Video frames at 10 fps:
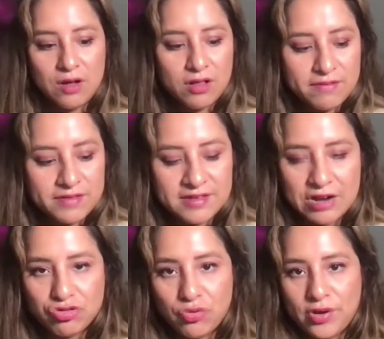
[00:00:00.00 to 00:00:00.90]
all of these
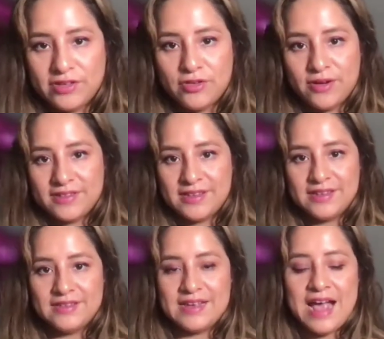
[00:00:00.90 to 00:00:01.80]
natural
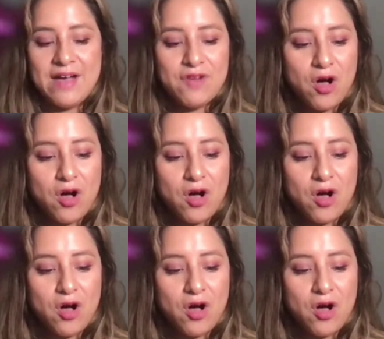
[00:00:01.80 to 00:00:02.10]
resources and have